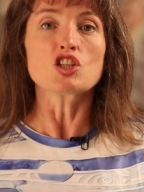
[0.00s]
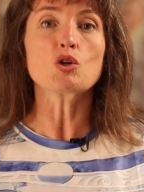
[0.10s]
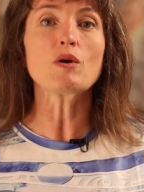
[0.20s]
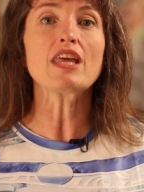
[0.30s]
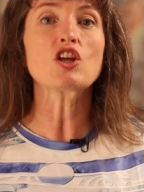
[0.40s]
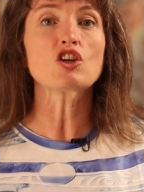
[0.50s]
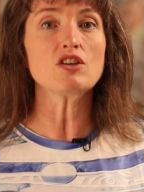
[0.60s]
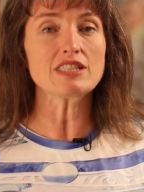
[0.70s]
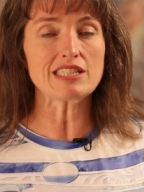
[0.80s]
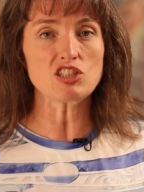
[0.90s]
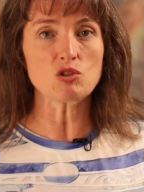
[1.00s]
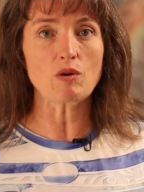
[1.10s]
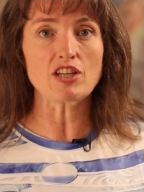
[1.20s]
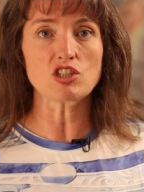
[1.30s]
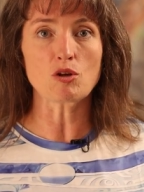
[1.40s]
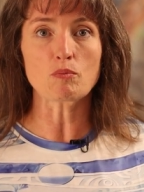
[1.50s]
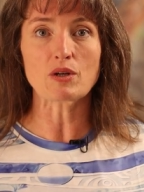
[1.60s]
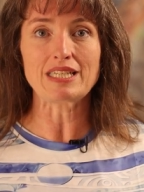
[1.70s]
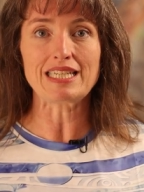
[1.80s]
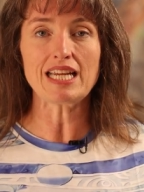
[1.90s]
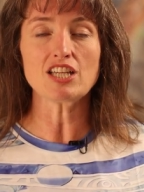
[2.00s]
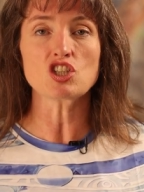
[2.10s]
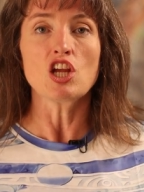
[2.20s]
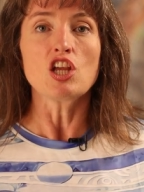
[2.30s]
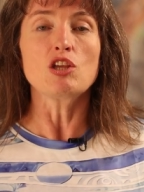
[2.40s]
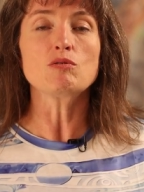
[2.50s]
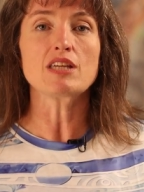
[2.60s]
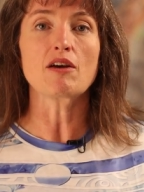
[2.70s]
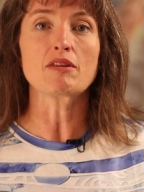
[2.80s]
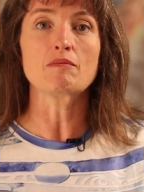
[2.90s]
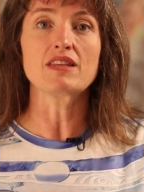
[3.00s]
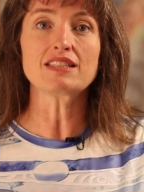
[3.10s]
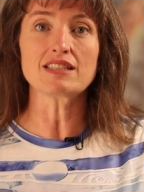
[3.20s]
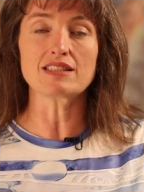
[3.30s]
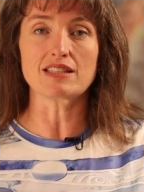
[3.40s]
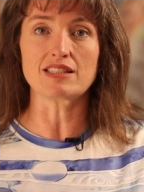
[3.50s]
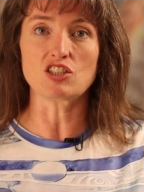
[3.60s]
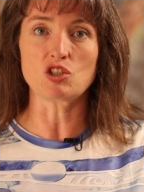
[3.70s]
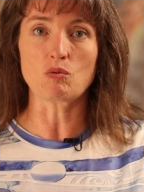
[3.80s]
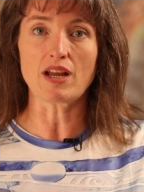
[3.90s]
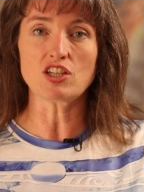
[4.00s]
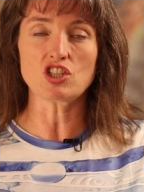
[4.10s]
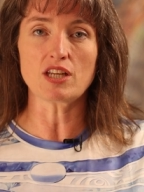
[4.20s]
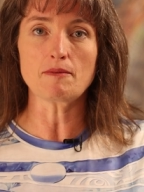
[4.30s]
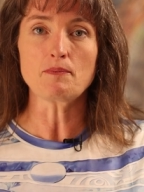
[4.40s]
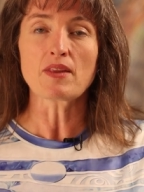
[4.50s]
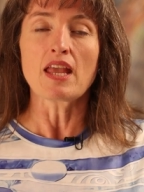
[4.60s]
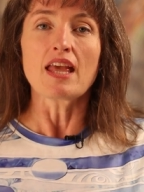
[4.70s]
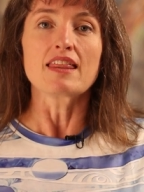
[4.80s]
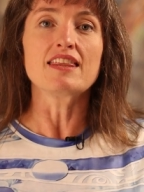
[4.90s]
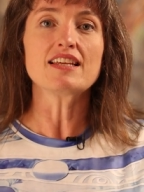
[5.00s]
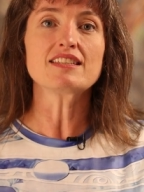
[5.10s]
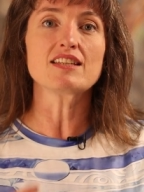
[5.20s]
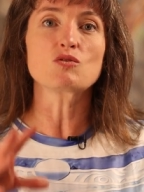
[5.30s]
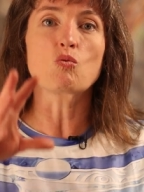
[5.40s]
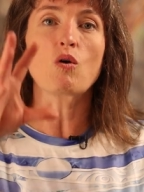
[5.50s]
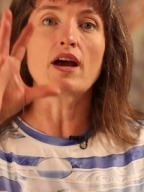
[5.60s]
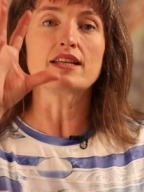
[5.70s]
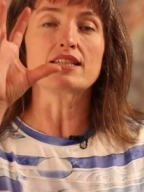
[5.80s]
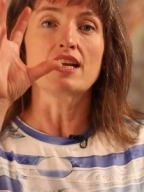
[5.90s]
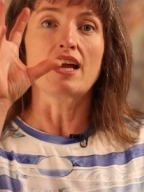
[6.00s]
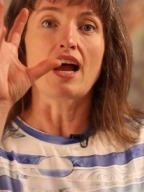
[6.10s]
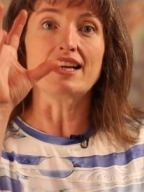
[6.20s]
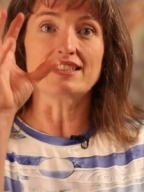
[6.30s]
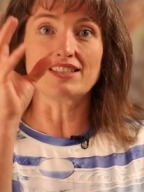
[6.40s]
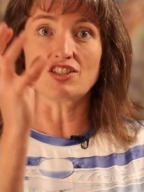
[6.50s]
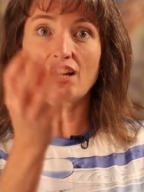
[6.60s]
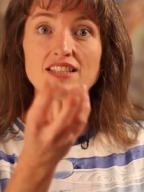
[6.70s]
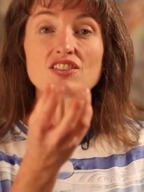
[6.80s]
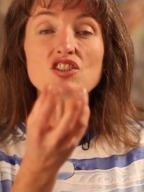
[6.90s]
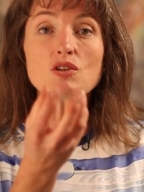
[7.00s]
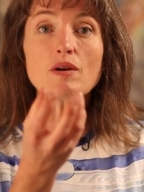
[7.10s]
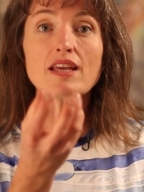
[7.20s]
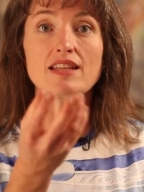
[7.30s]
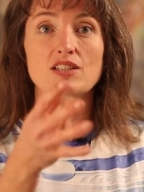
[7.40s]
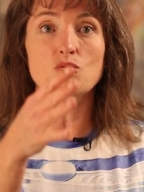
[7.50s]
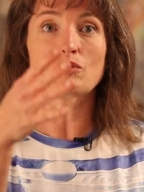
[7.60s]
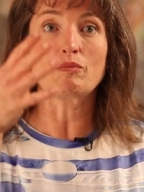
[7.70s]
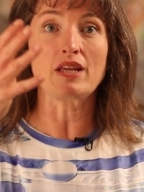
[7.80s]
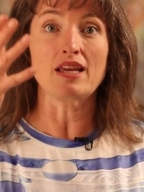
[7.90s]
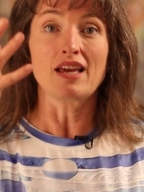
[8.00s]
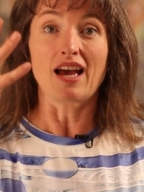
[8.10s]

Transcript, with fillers: So in a good situational pre-teach, you tell them this is the situation, this is what I suggest doing, this would be